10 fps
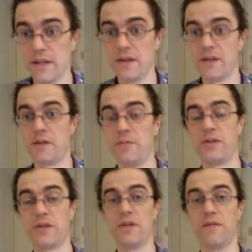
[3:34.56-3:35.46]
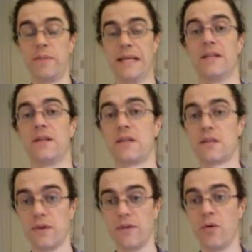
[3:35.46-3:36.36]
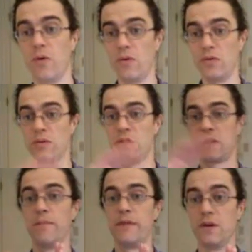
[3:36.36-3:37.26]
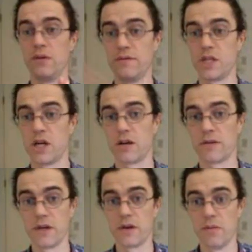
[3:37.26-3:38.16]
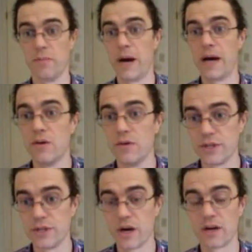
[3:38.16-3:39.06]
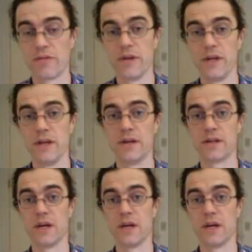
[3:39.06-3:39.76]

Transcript: the distribution of plants. We have a whole subfield of geography called biogeography, and